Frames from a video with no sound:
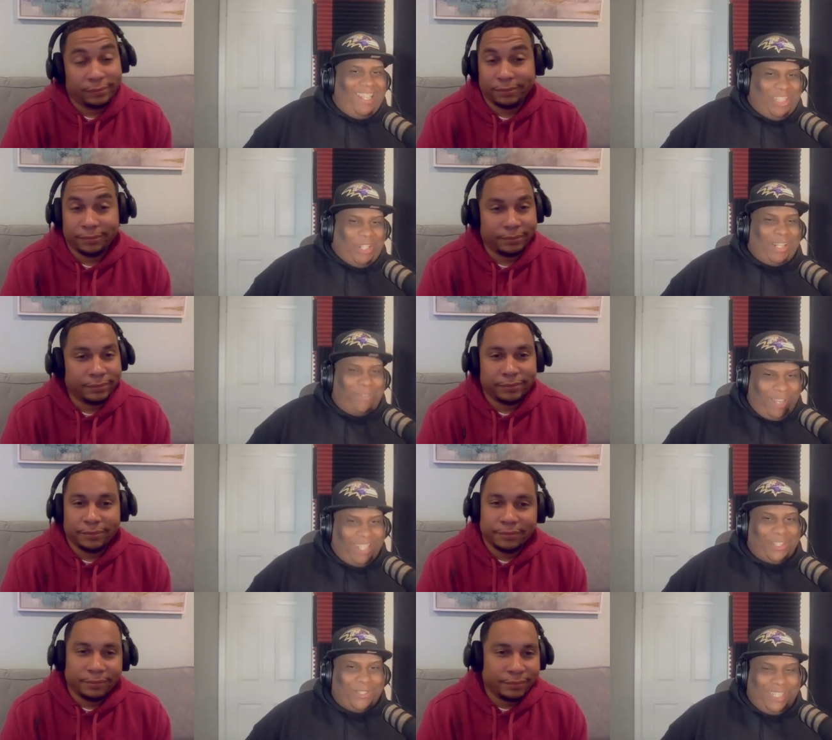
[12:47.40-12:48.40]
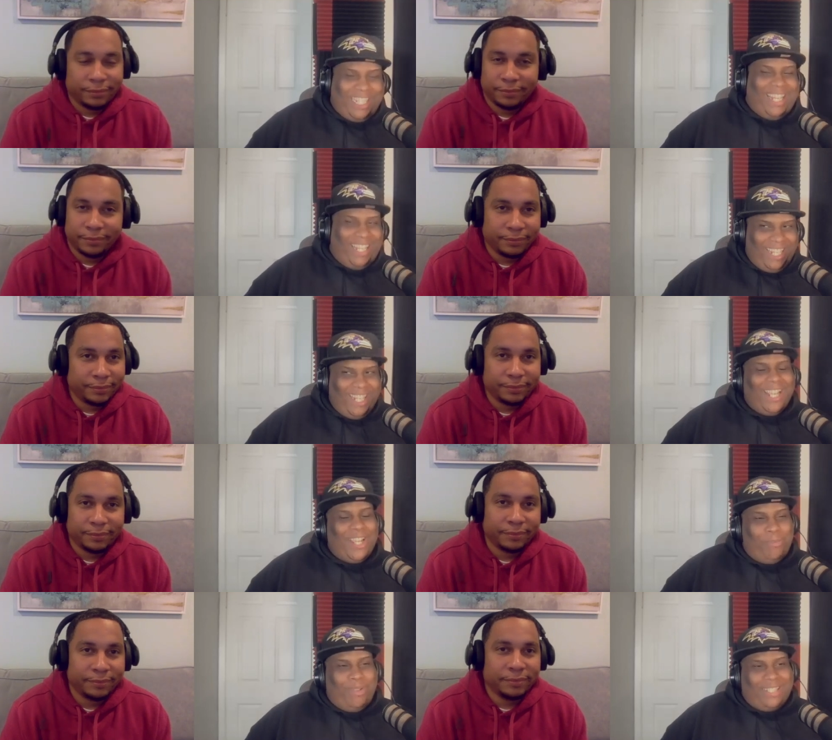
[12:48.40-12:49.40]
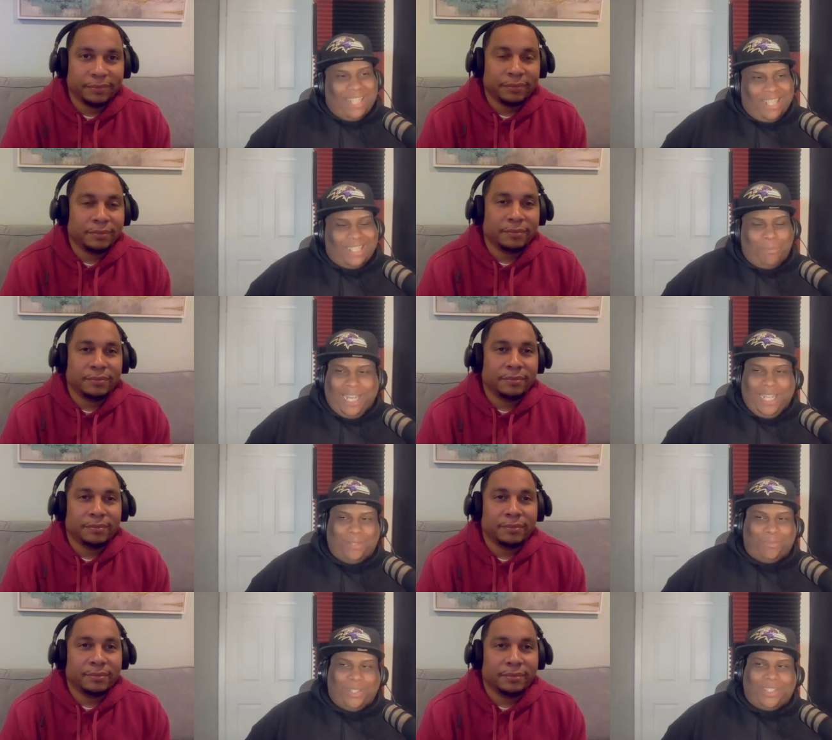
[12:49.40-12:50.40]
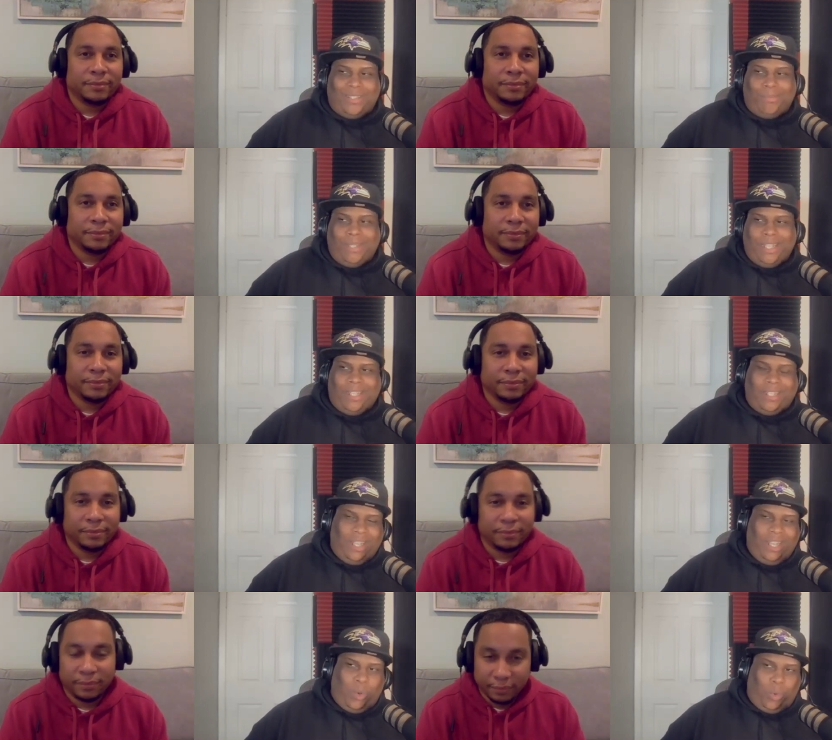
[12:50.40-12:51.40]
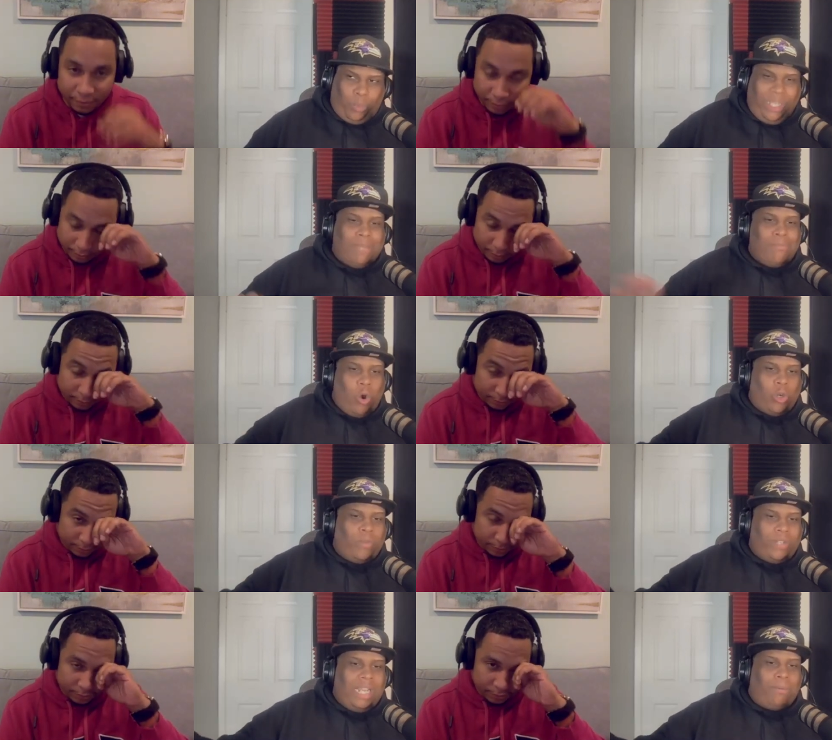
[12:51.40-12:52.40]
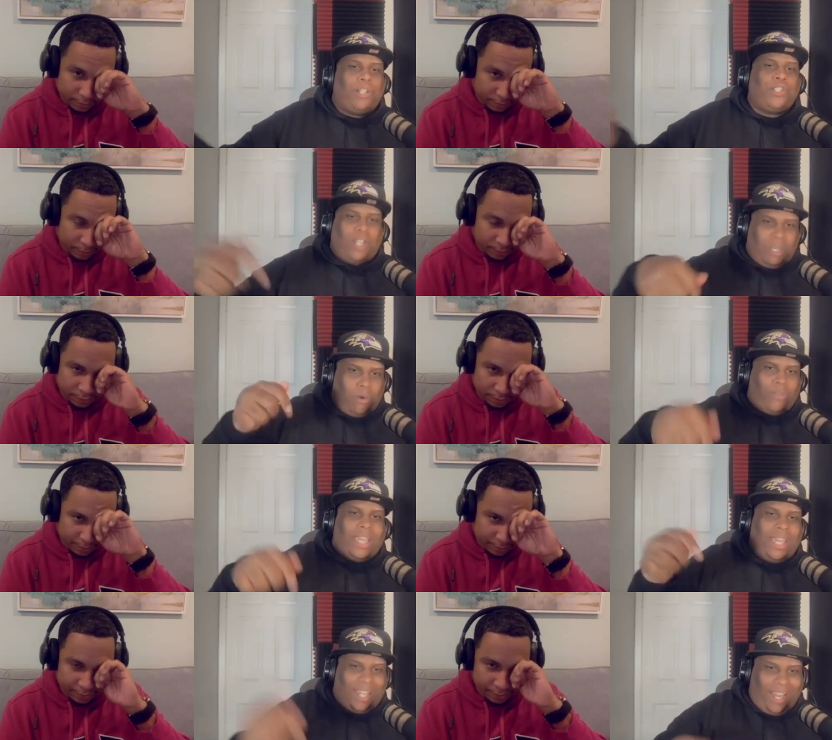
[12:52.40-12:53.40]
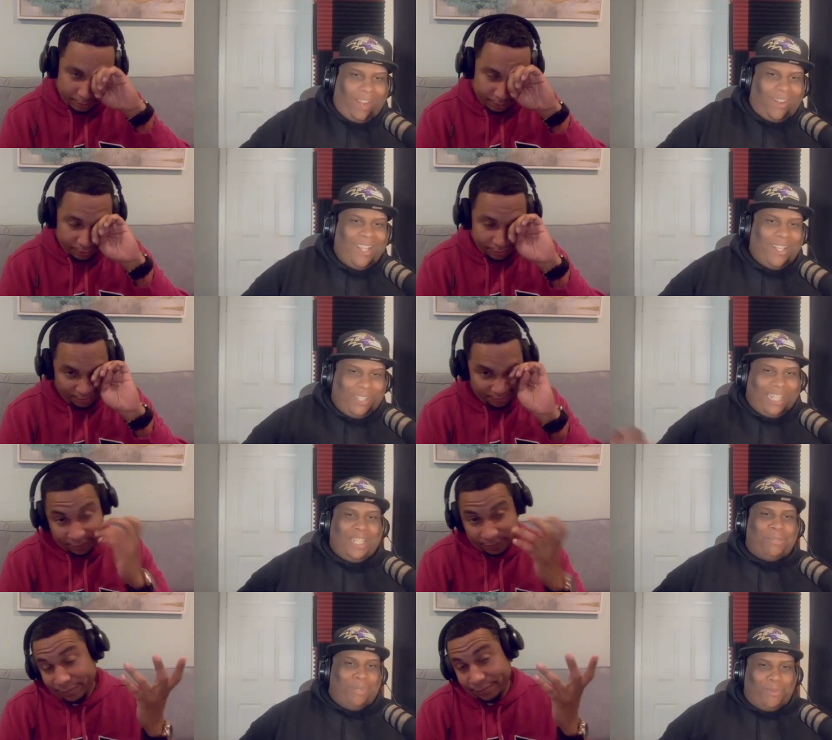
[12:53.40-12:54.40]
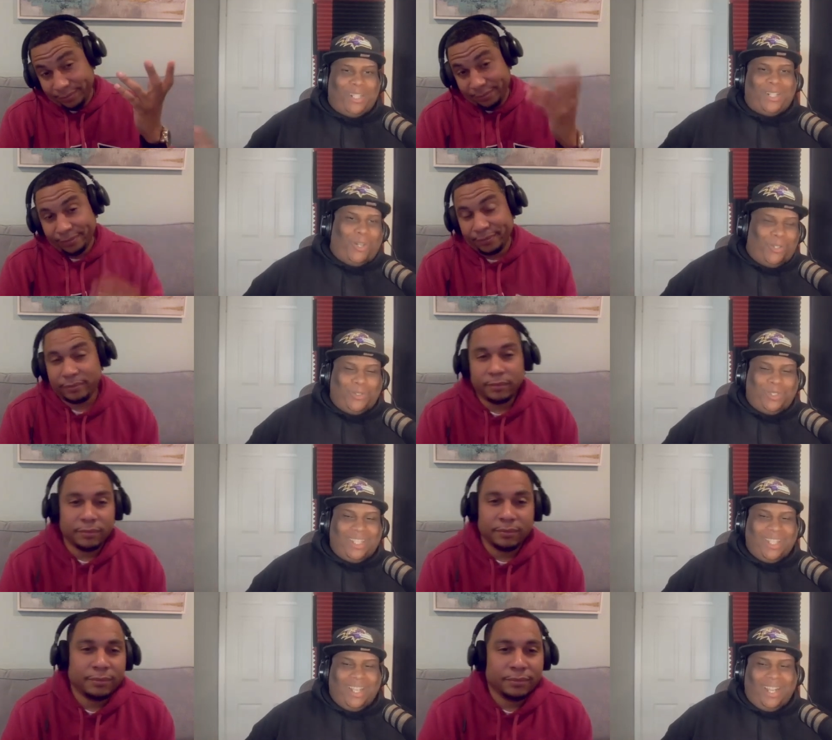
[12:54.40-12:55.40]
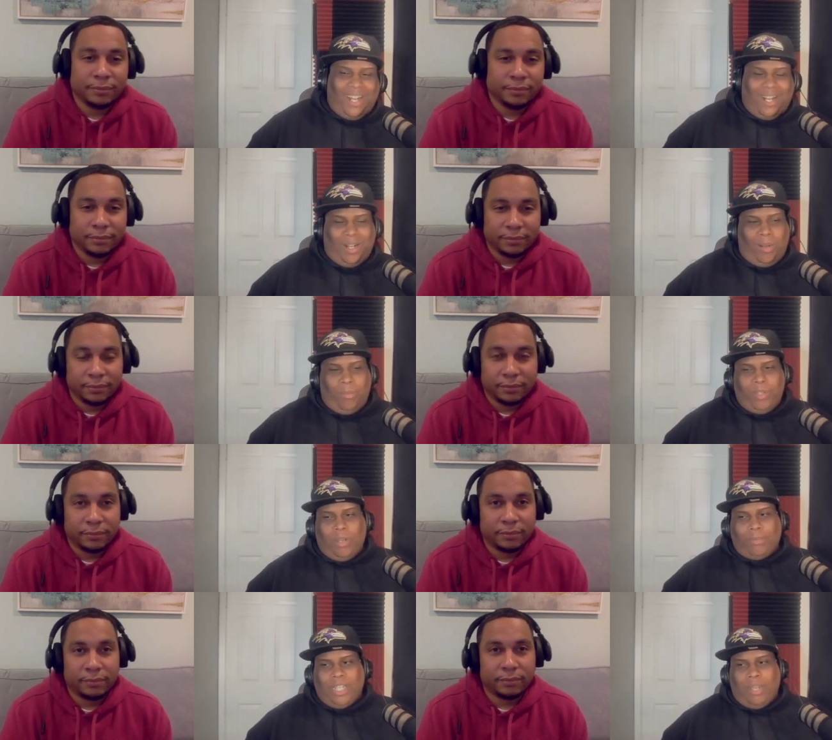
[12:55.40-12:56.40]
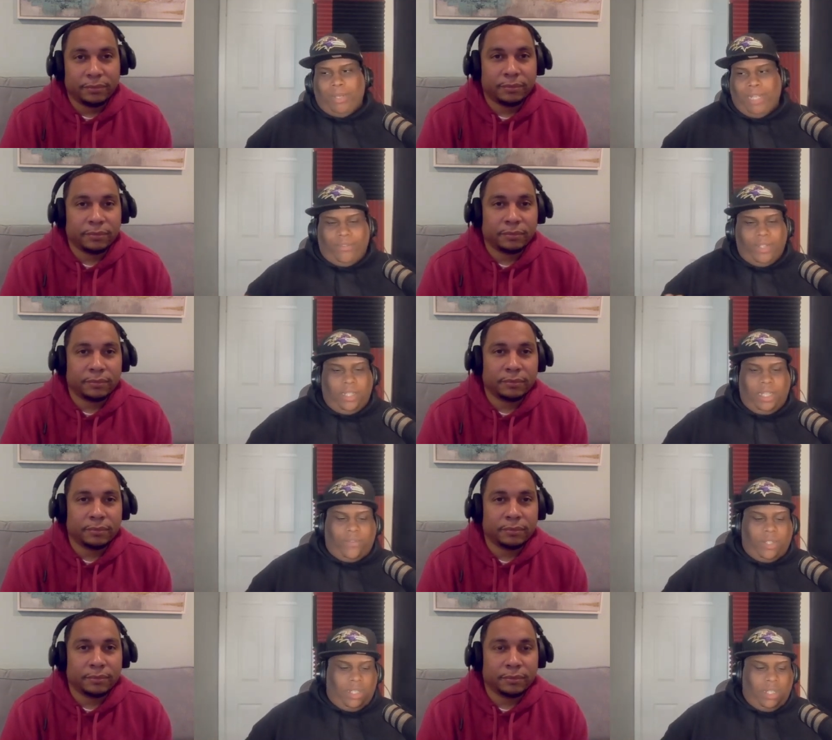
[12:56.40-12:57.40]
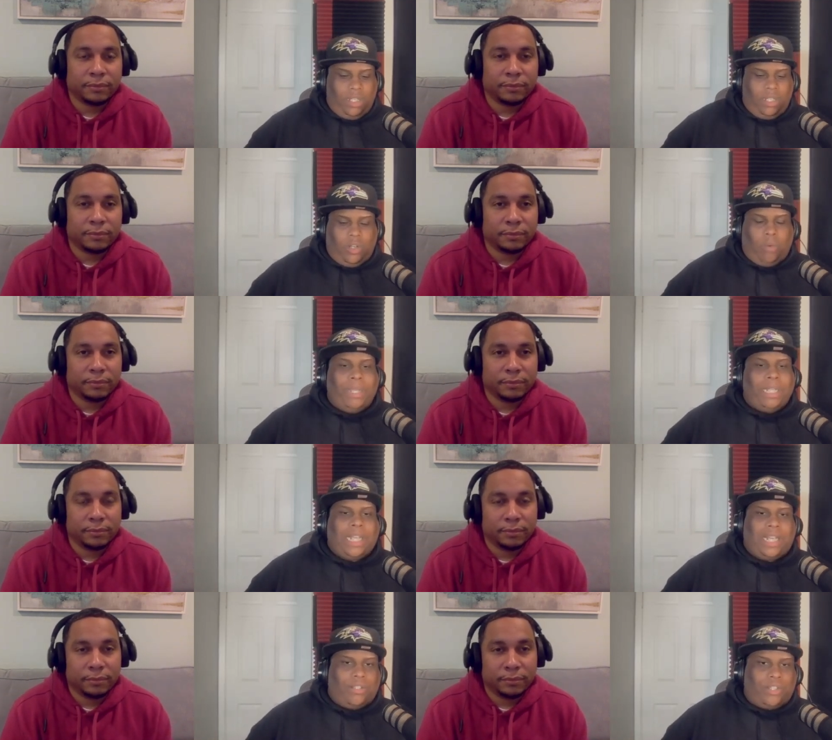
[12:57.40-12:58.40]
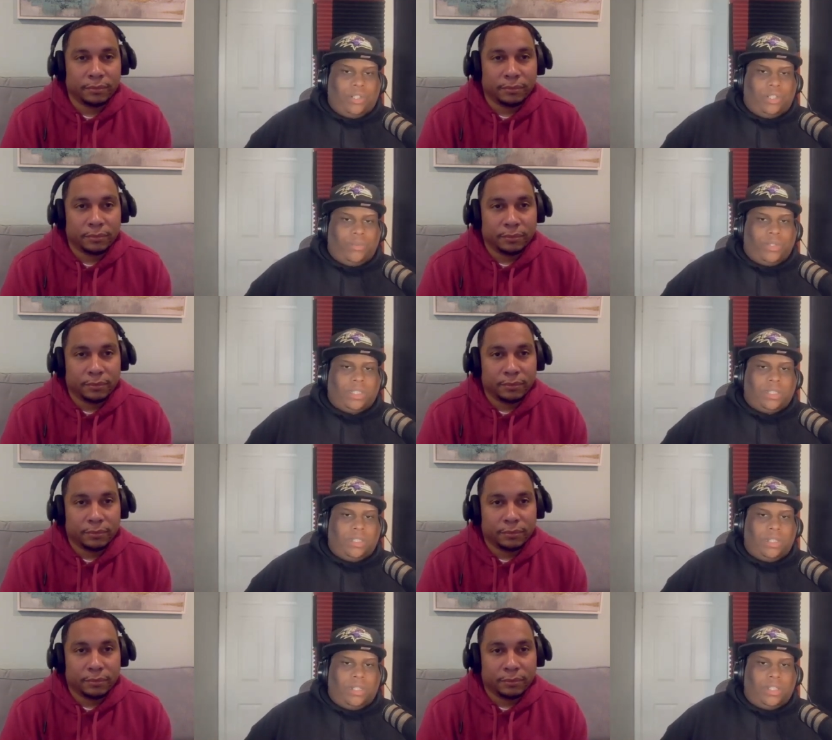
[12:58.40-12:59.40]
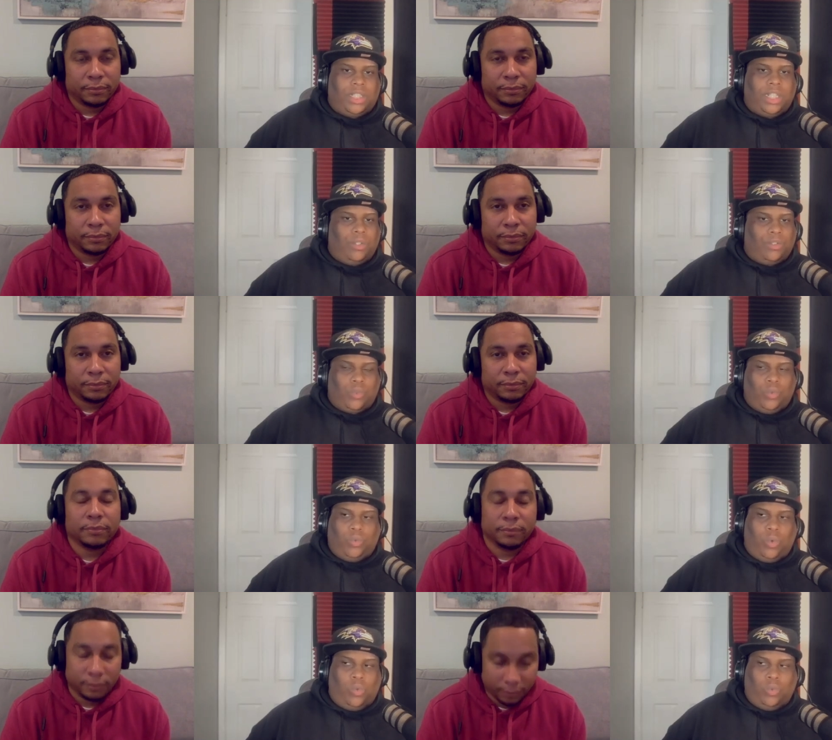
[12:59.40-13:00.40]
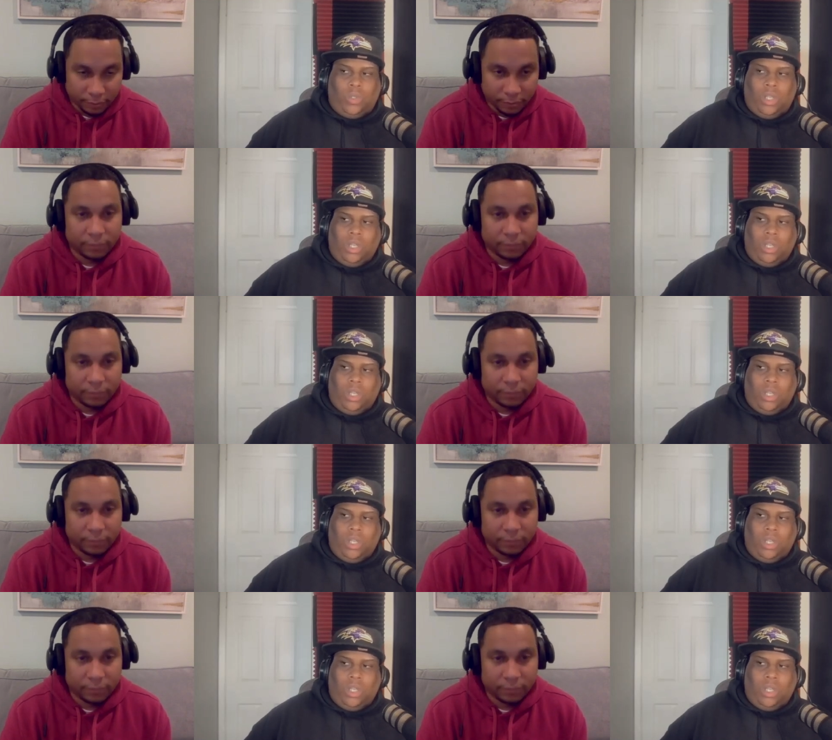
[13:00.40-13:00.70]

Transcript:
Speaker 1: and try to fight you dead. You be saying something. You got to hit them with the man. We keep going over there. Why don't y'all come over here now? You got to hit them with one of those. Um, you know what I'm saying? But even even you know, big shout out to Claressa uh, Shields who who